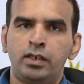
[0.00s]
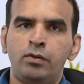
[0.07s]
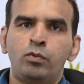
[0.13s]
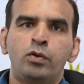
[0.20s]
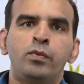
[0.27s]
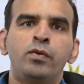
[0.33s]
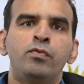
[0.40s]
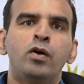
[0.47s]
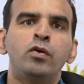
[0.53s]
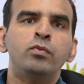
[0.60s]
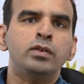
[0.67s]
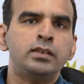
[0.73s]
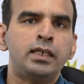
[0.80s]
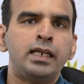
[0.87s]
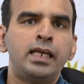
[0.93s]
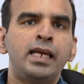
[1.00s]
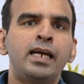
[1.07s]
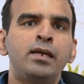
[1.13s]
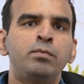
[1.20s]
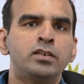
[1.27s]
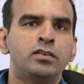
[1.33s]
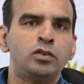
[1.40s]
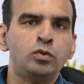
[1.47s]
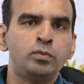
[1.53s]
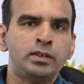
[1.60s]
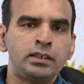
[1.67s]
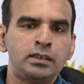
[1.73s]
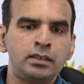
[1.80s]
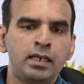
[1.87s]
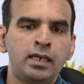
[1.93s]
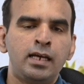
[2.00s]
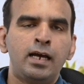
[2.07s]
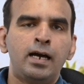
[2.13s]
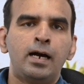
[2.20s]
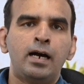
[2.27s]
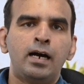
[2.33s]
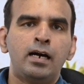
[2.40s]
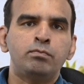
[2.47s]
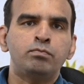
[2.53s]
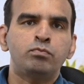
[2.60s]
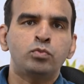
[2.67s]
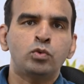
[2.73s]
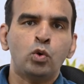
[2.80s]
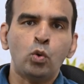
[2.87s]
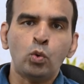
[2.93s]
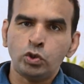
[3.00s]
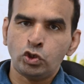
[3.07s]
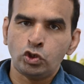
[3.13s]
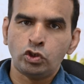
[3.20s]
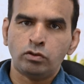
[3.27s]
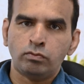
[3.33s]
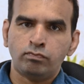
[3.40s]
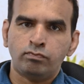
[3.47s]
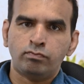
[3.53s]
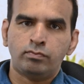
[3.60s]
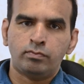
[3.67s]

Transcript: And what we found was that A I plus human uh, coach